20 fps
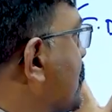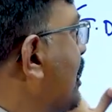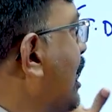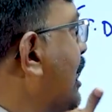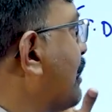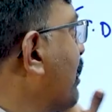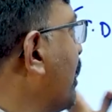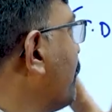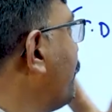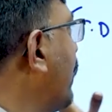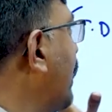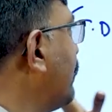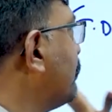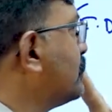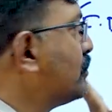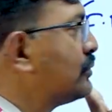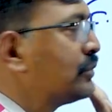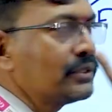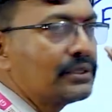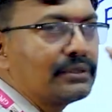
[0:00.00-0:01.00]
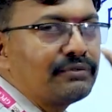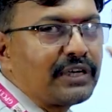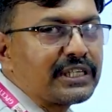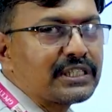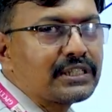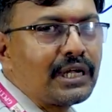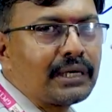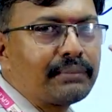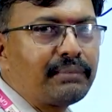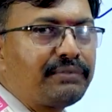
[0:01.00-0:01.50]
normal form.
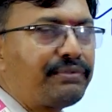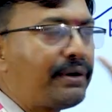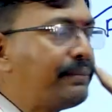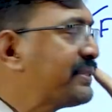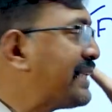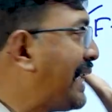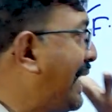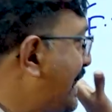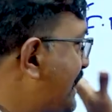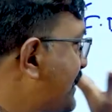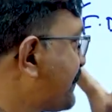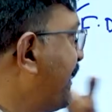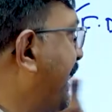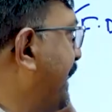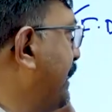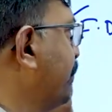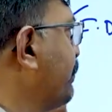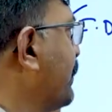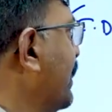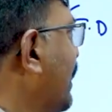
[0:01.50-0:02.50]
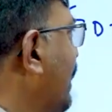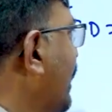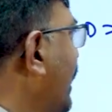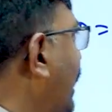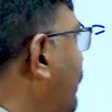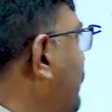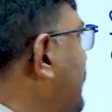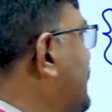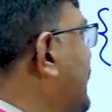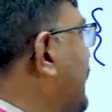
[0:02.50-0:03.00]
First normal form satisfied.
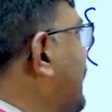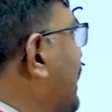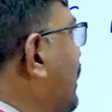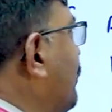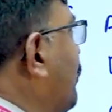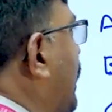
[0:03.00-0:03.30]
Second